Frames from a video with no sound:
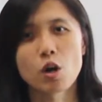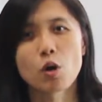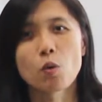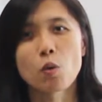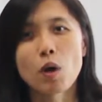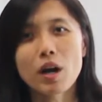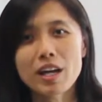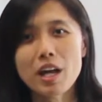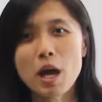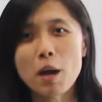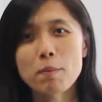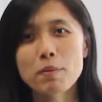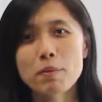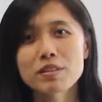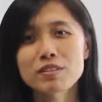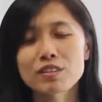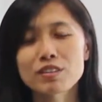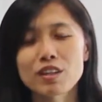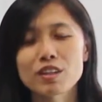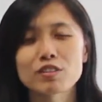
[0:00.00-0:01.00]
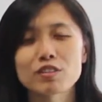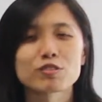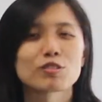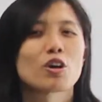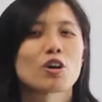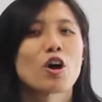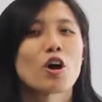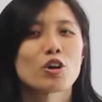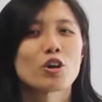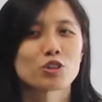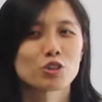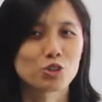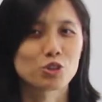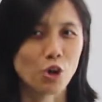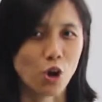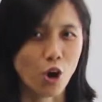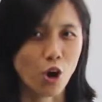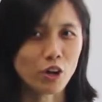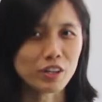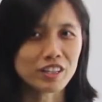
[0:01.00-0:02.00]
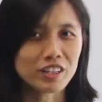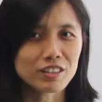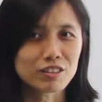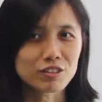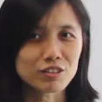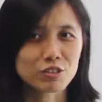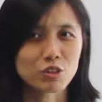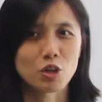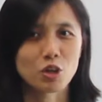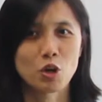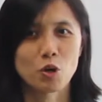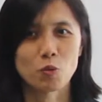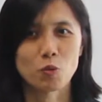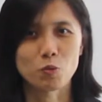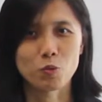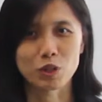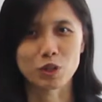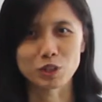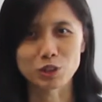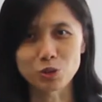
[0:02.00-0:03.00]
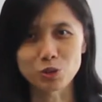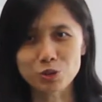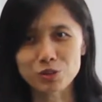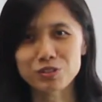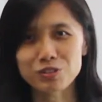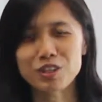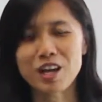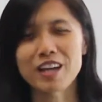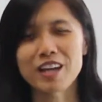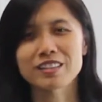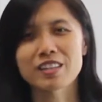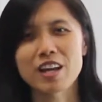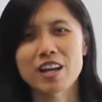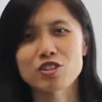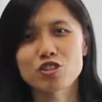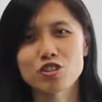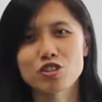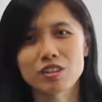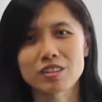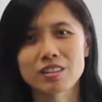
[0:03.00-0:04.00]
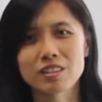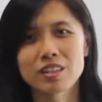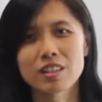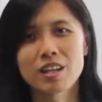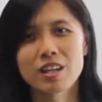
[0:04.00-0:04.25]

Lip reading: What happens is your audience will lose their attention